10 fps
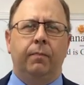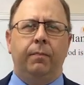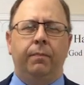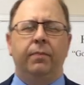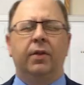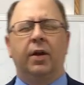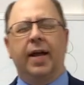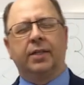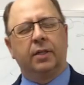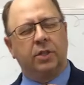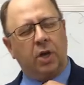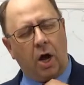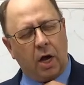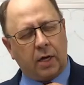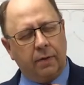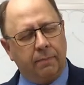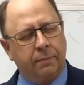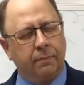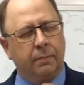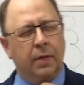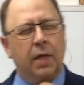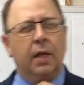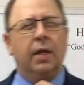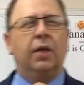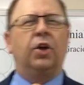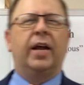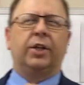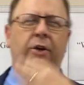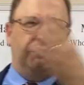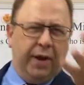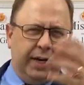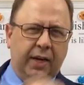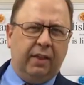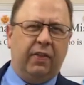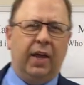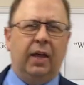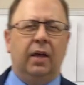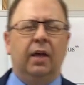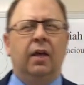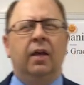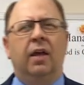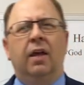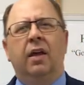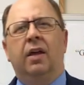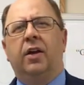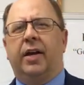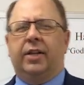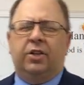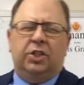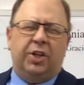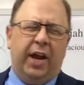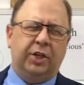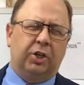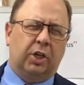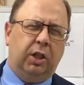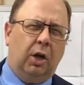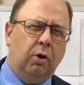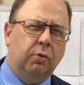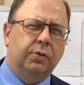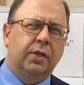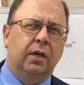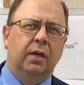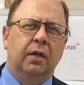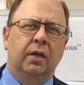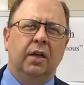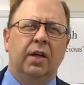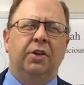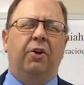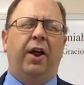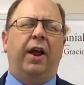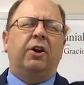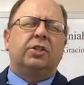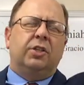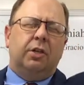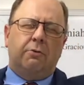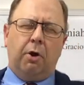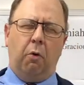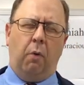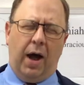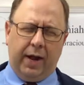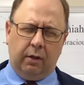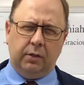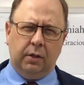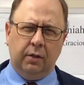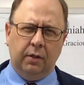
you're not going to talk. You're not going to read anything. You're not going to change your clothes. Your hair's going to grow wild.